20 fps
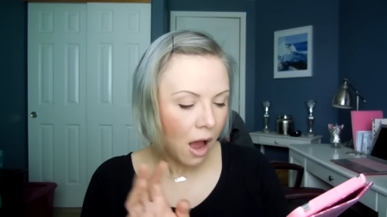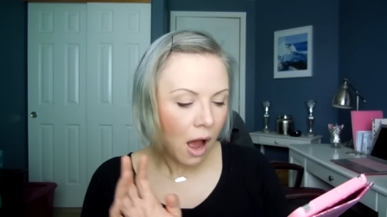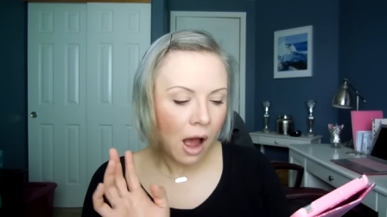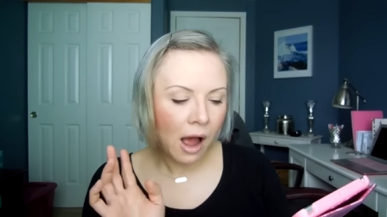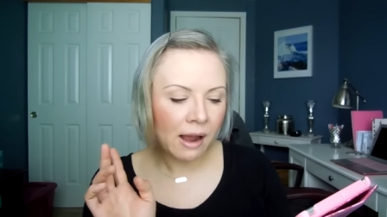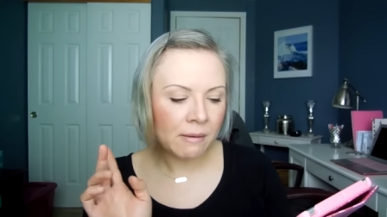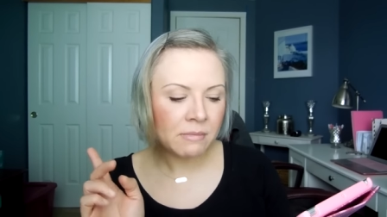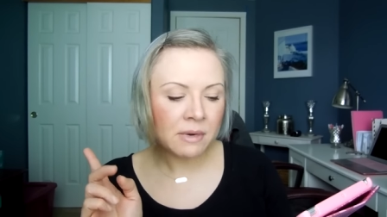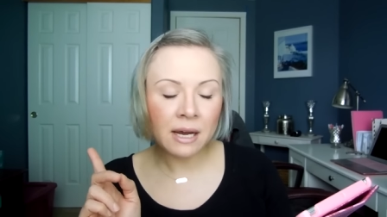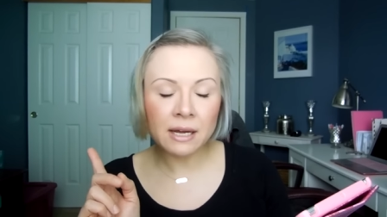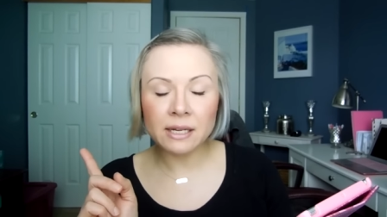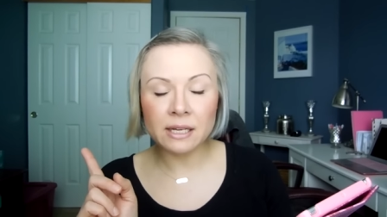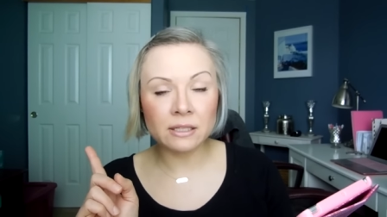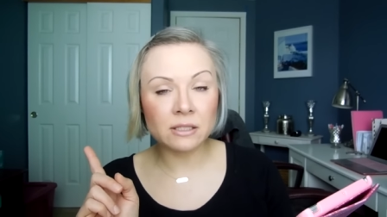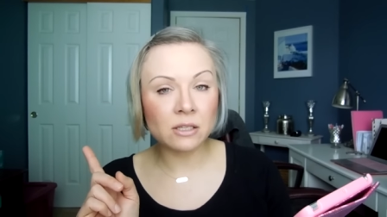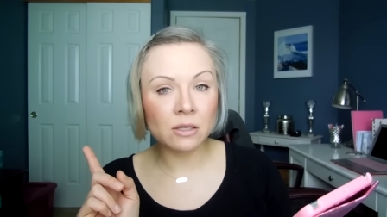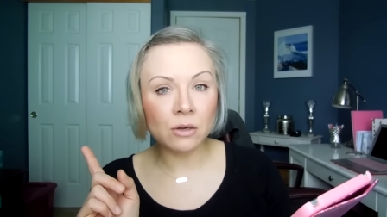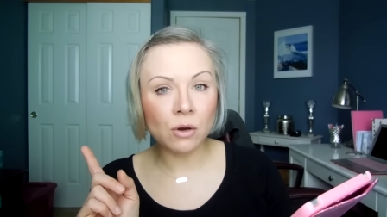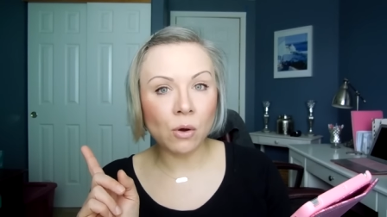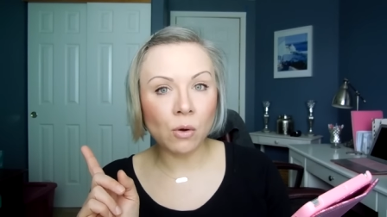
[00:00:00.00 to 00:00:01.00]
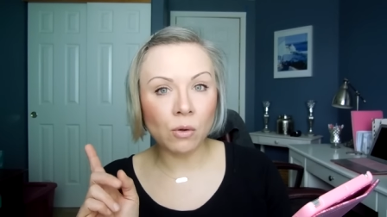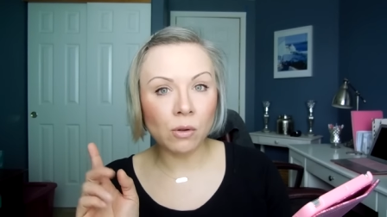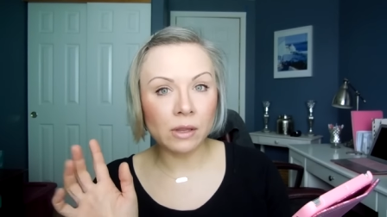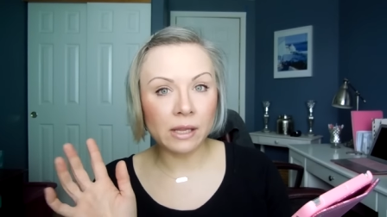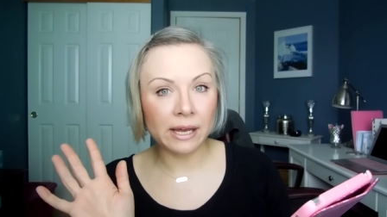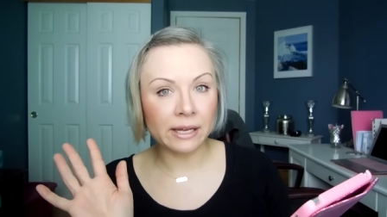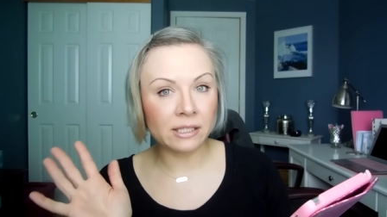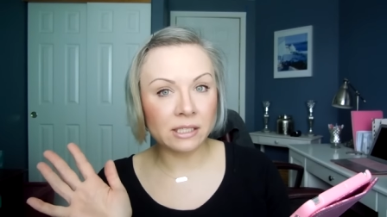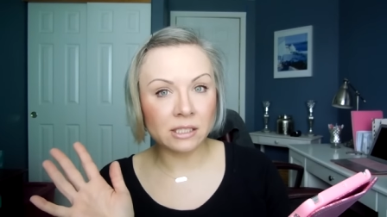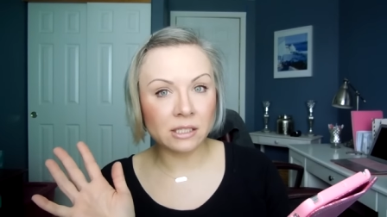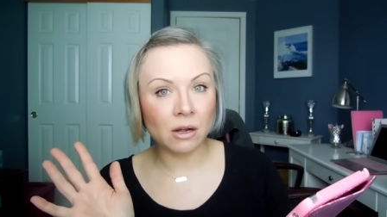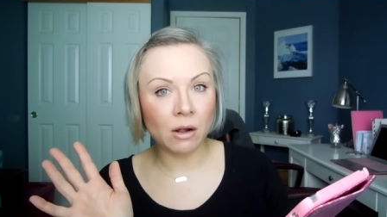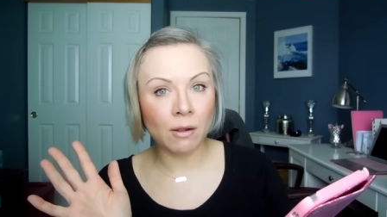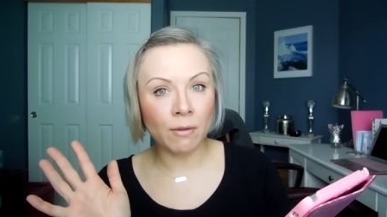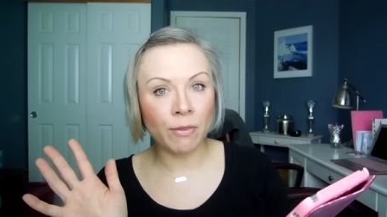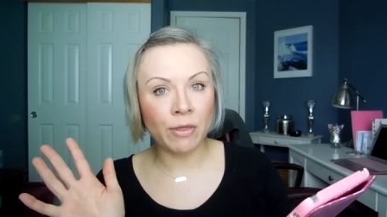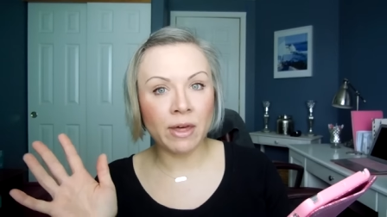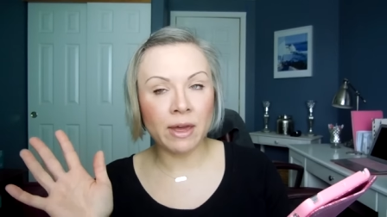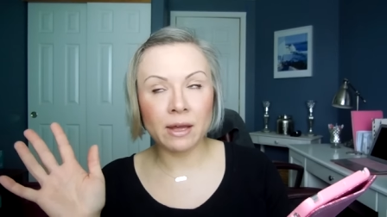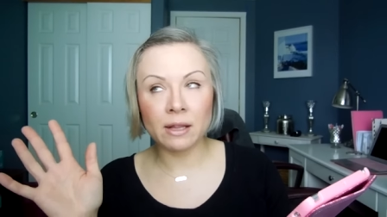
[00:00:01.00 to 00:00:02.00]
I'm not into the whole like
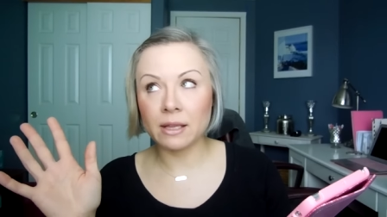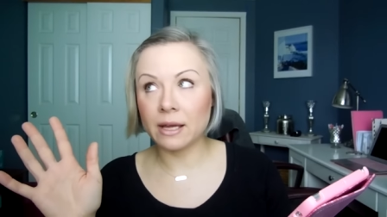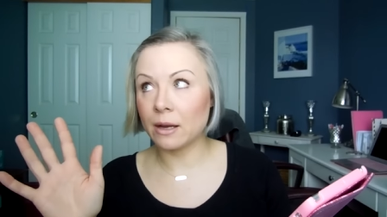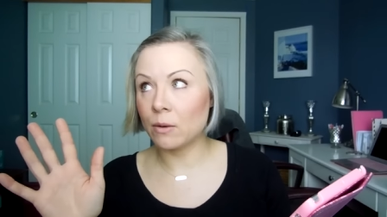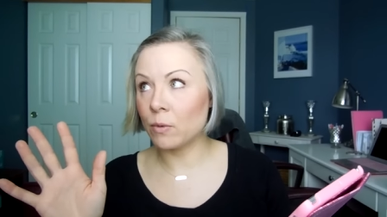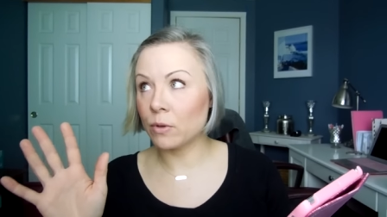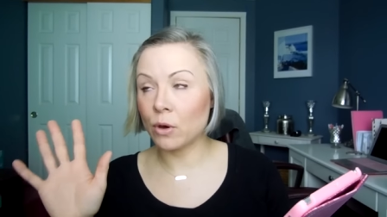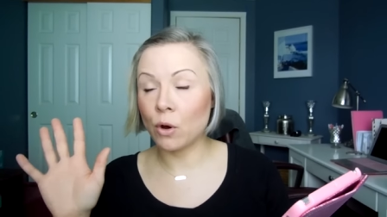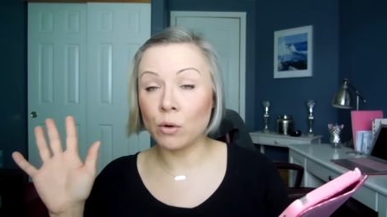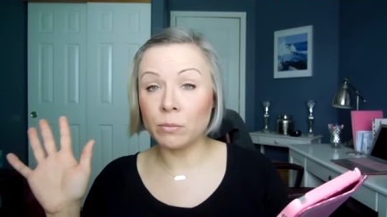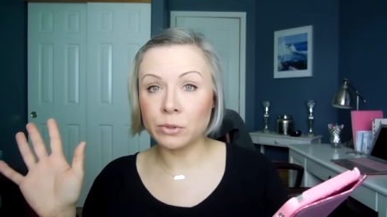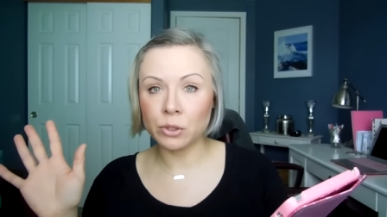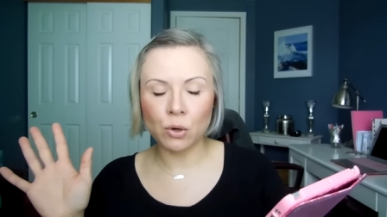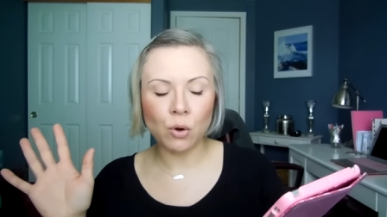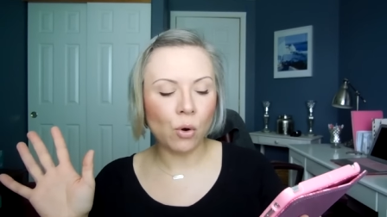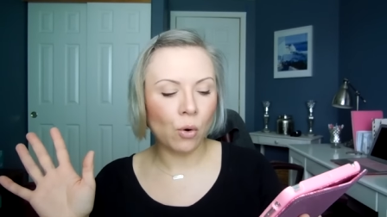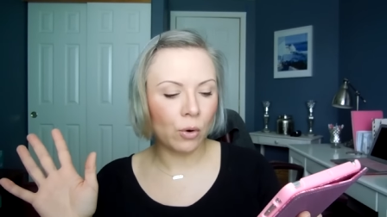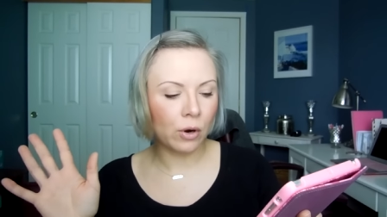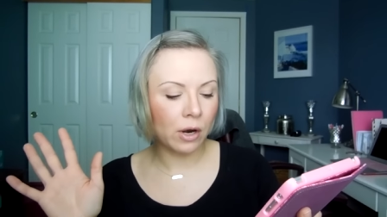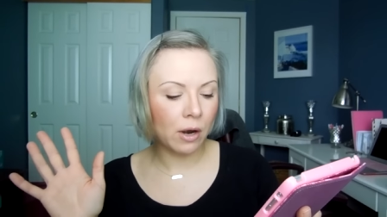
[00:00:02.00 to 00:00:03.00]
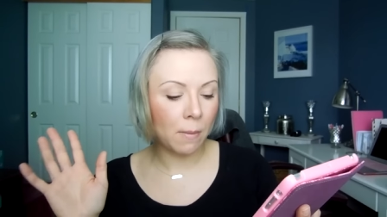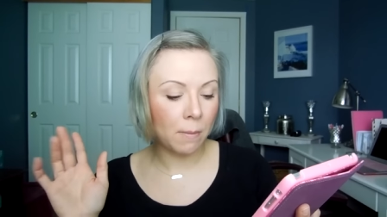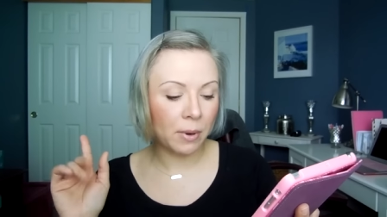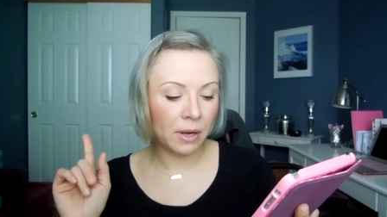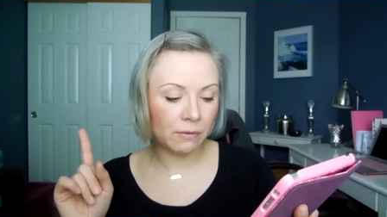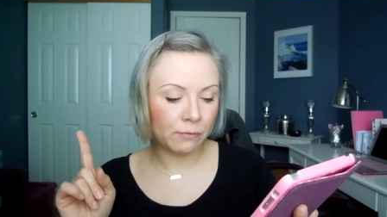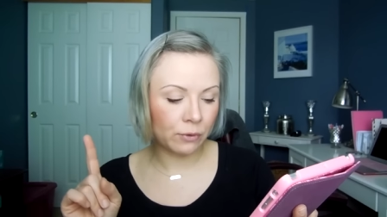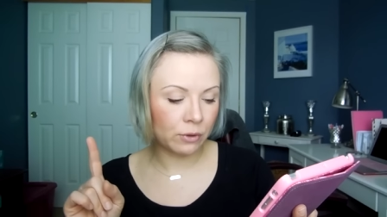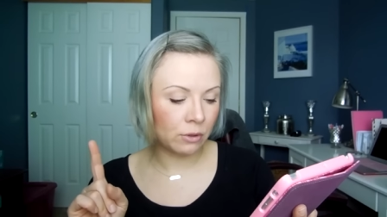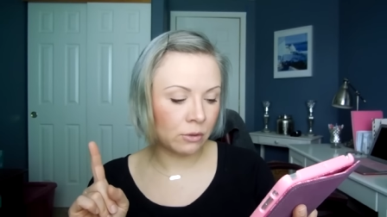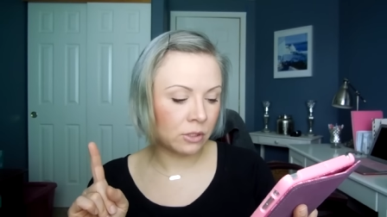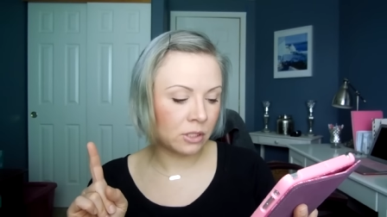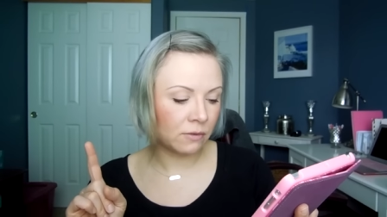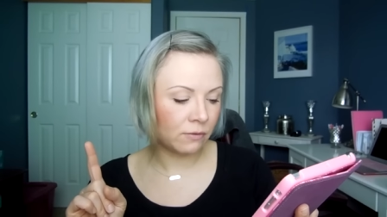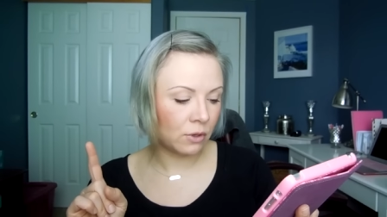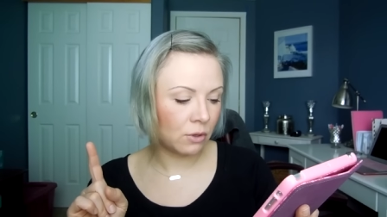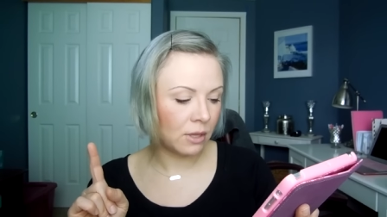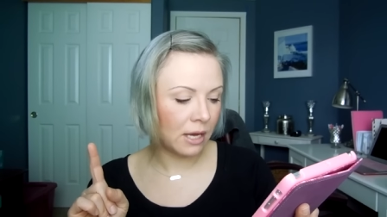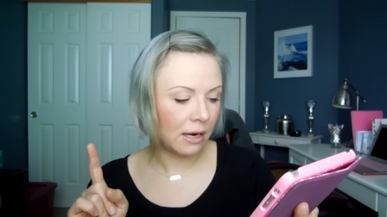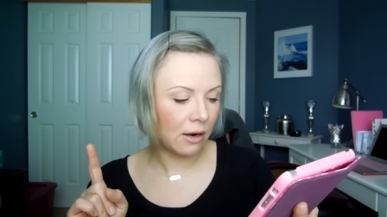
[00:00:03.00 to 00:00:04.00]
skull thing, like with home decor, but for those
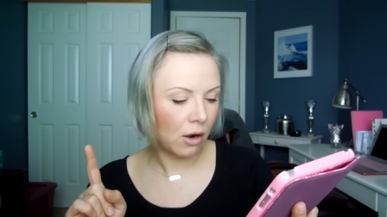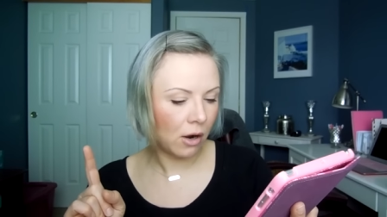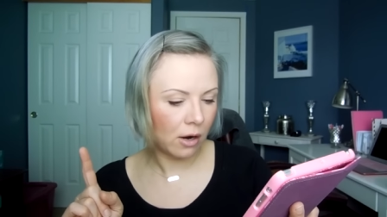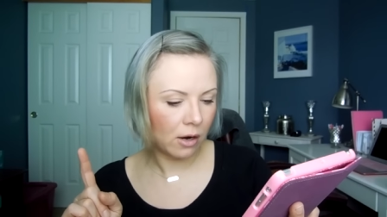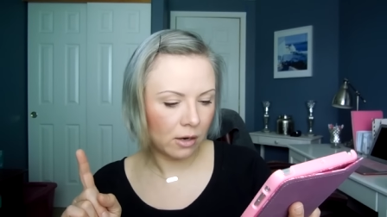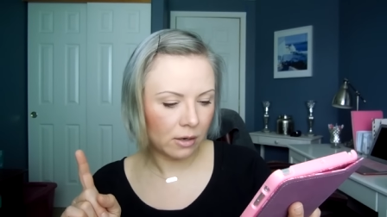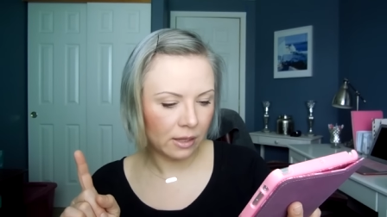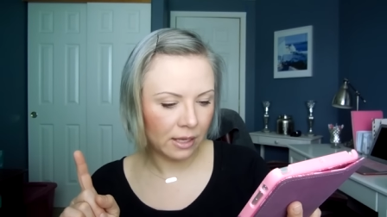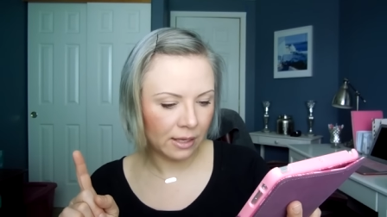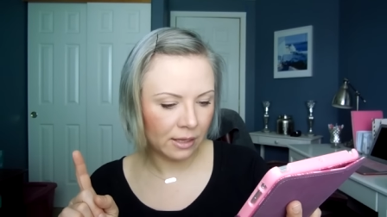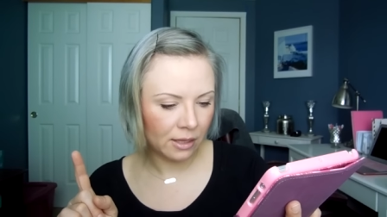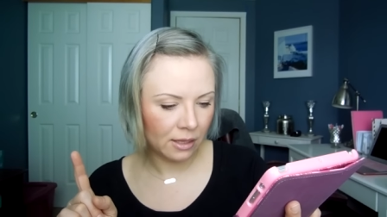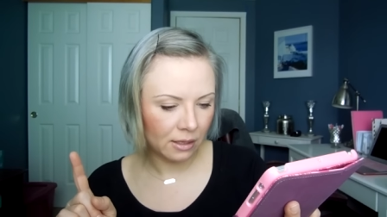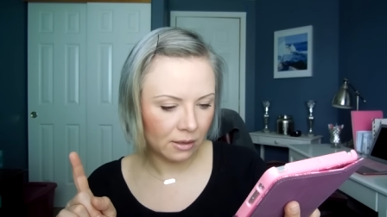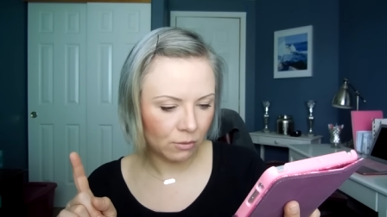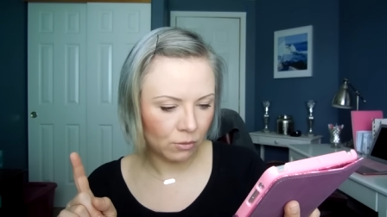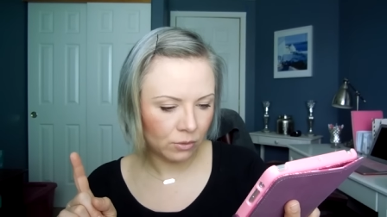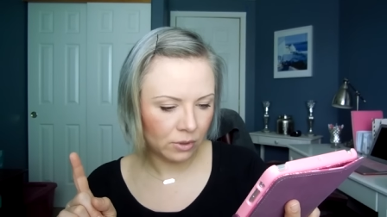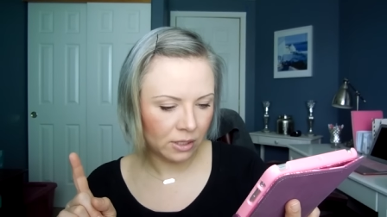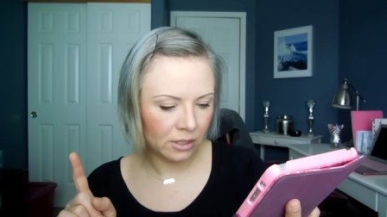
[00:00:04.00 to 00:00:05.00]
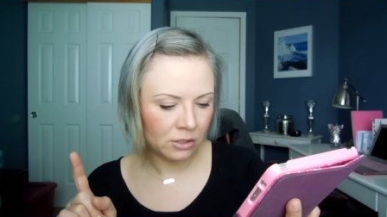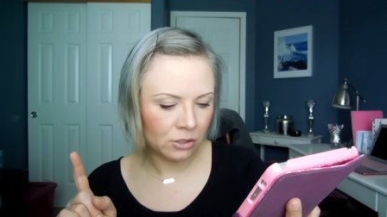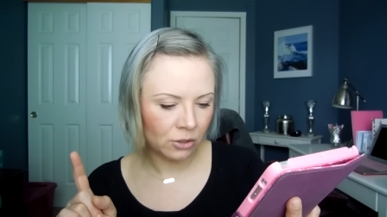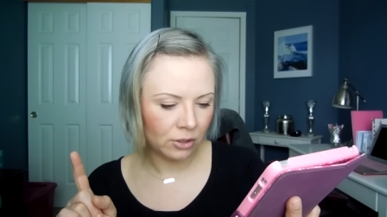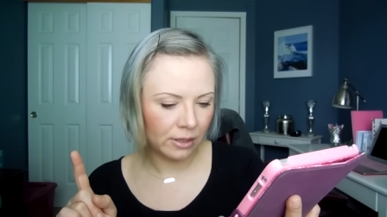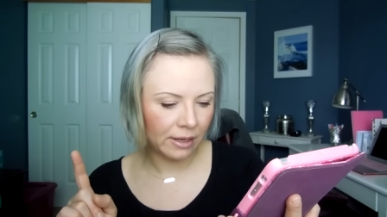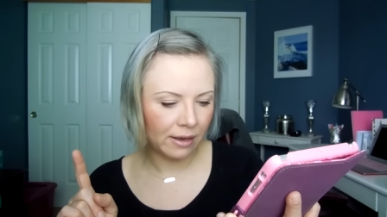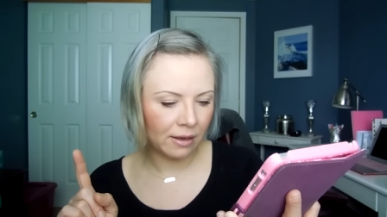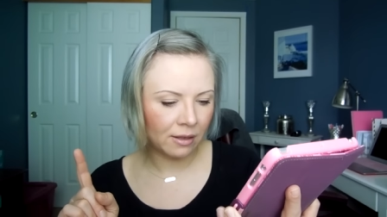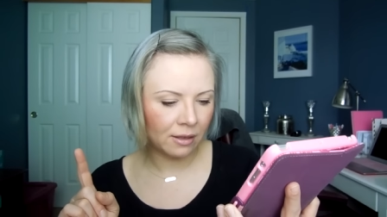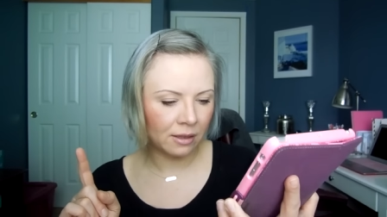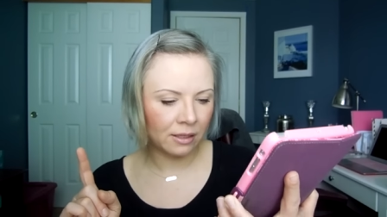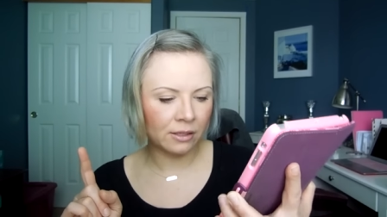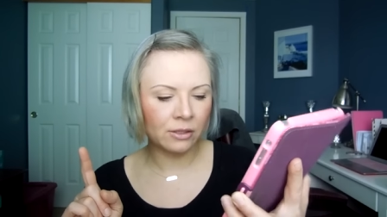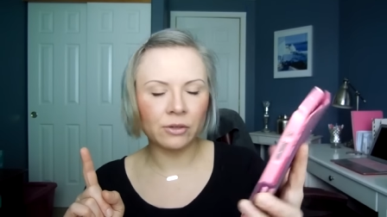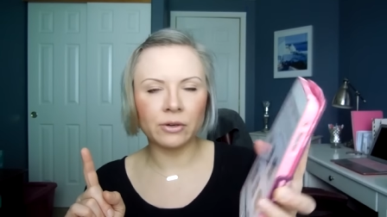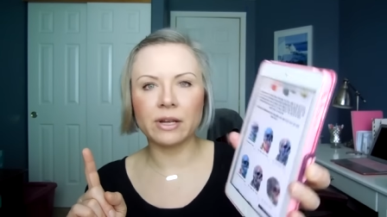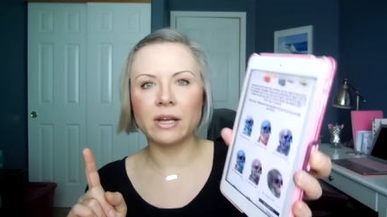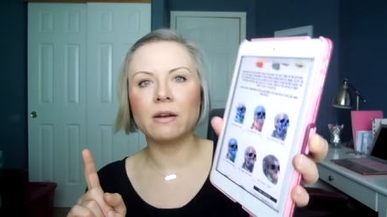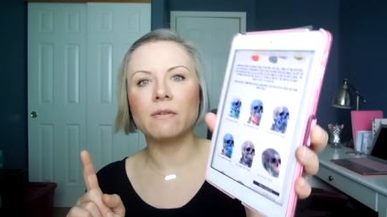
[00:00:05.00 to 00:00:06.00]
of you that are, like these are like
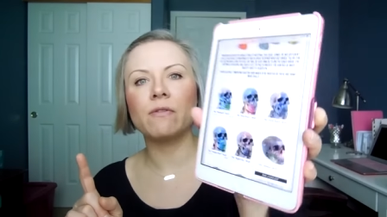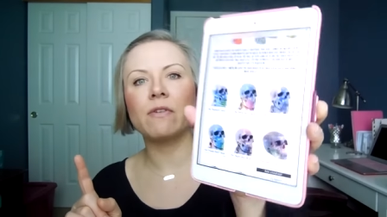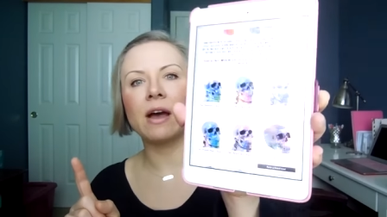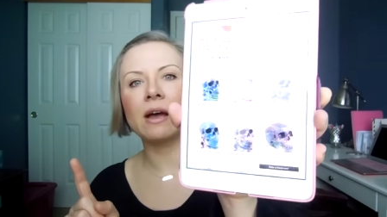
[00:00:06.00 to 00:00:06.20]
glittery and